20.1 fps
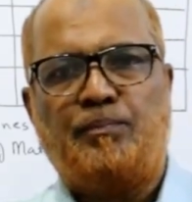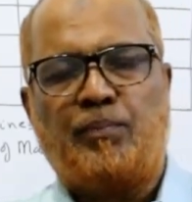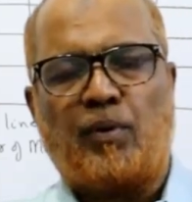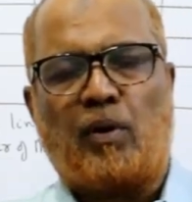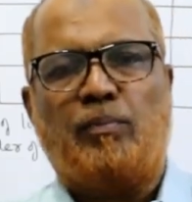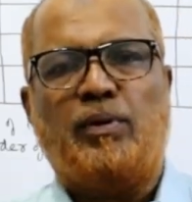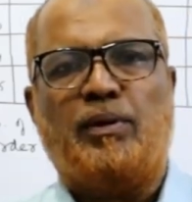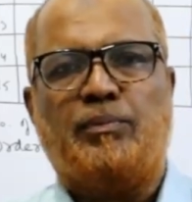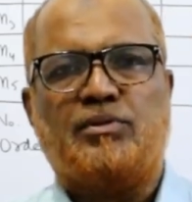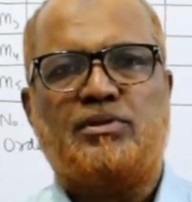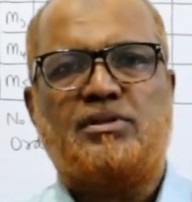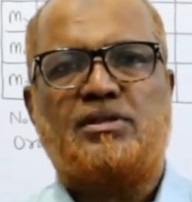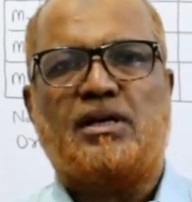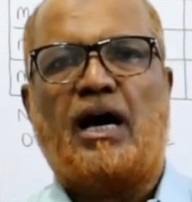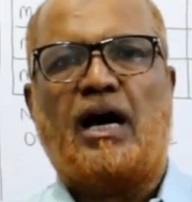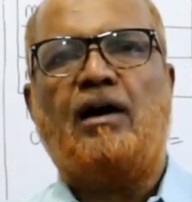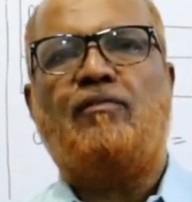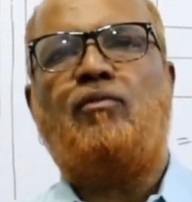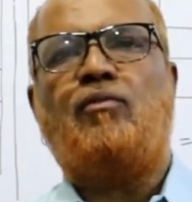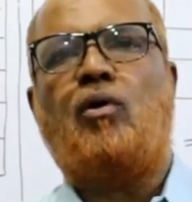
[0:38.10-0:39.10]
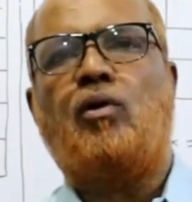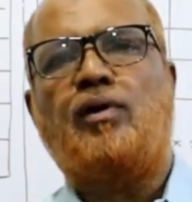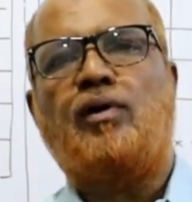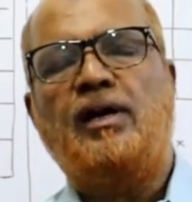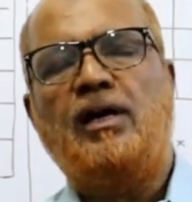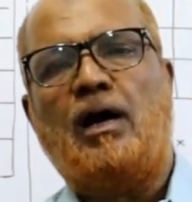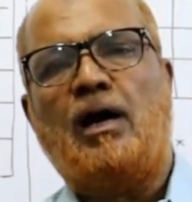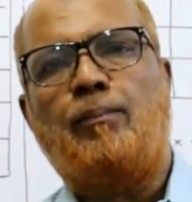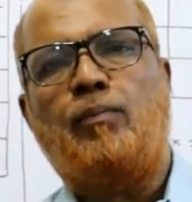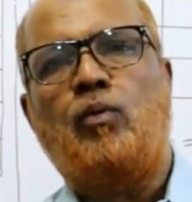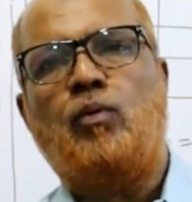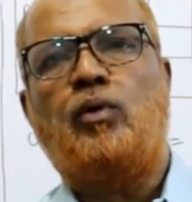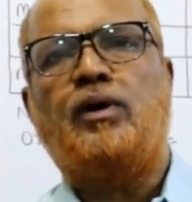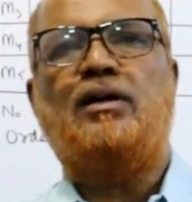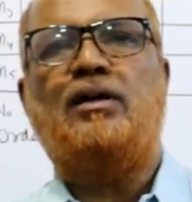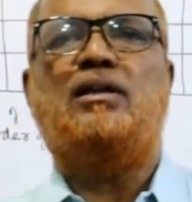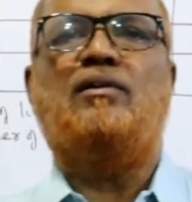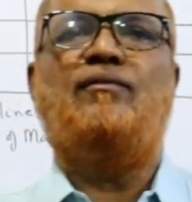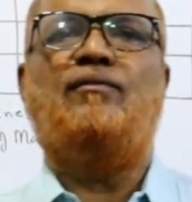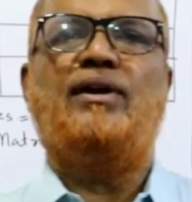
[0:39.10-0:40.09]
problems, I have already
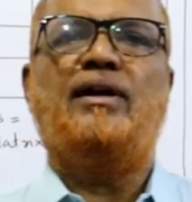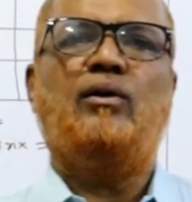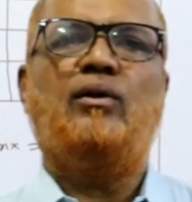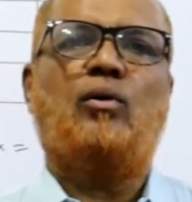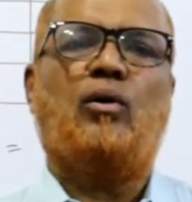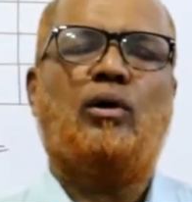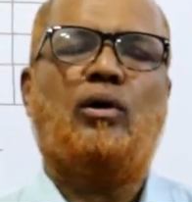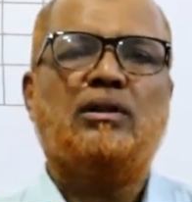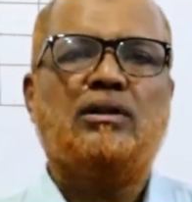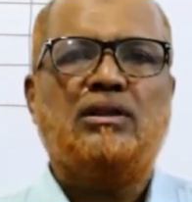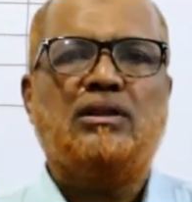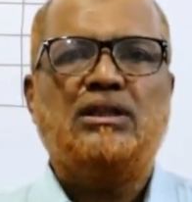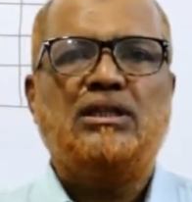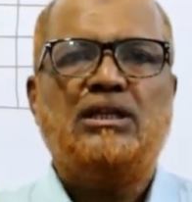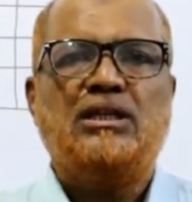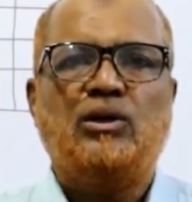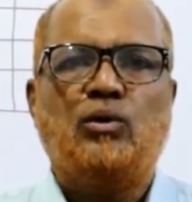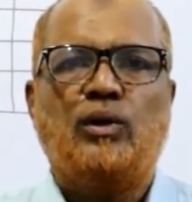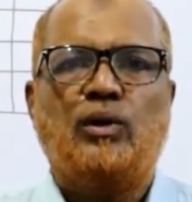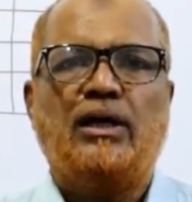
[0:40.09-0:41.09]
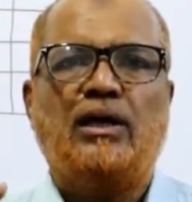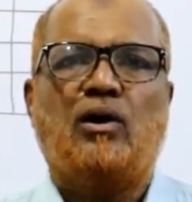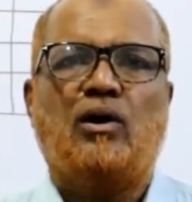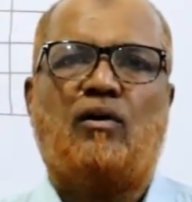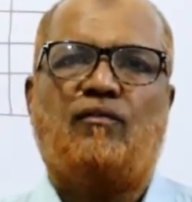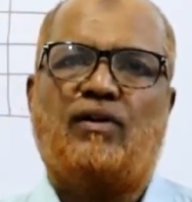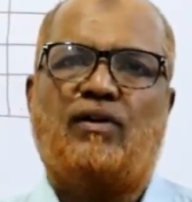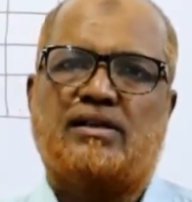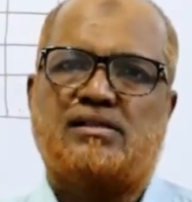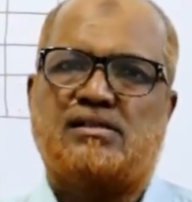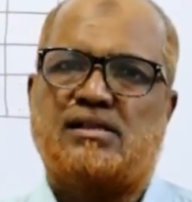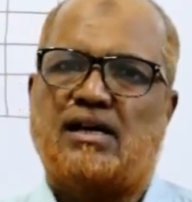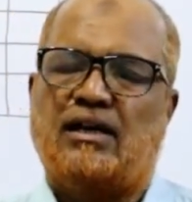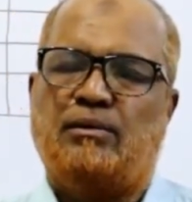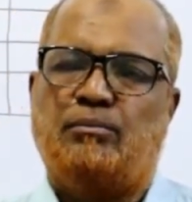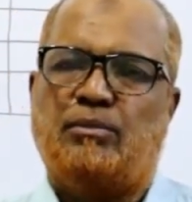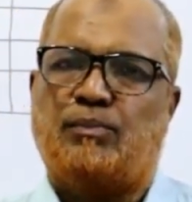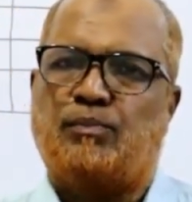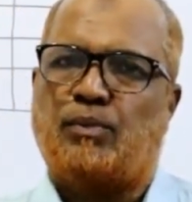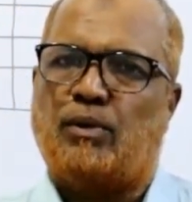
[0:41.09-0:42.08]
uploaded the video on theory of
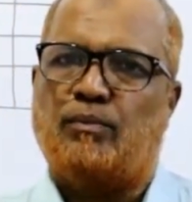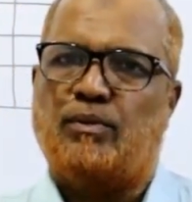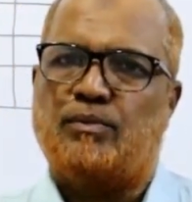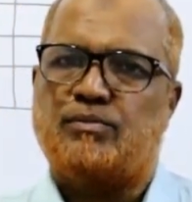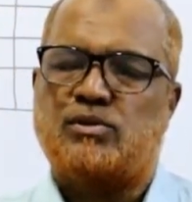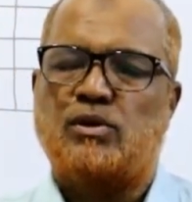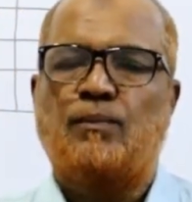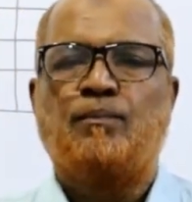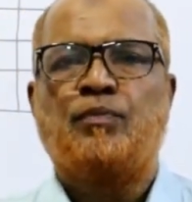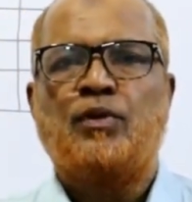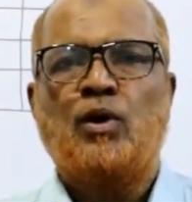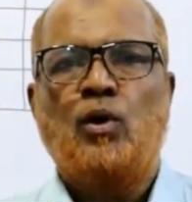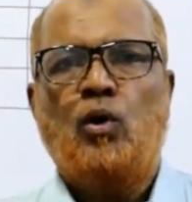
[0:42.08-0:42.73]
assignment problems.